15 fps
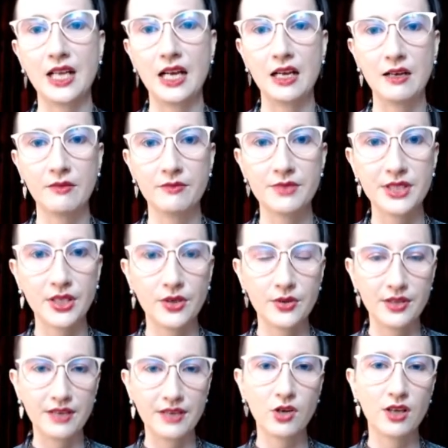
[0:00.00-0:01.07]
Um, so
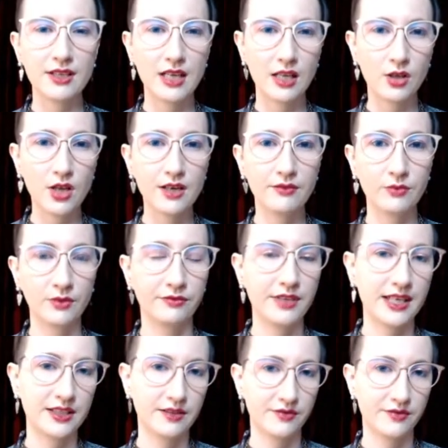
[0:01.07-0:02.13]
they've got a lot of
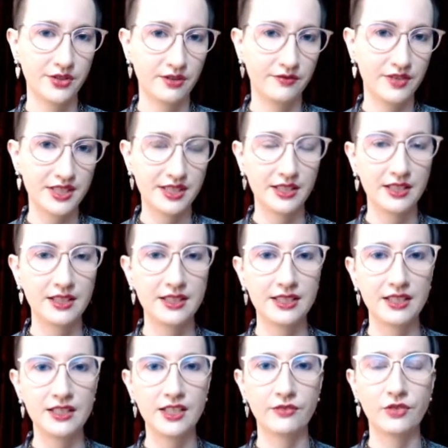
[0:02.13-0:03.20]
reflective surfaces
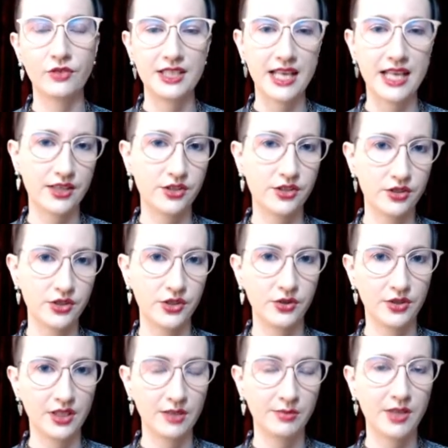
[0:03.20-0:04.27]
and different textures you
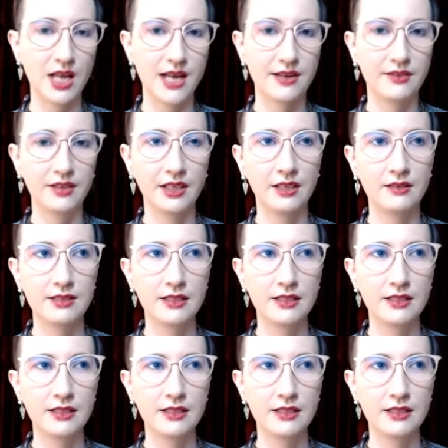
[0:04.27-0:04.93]
can apply to things.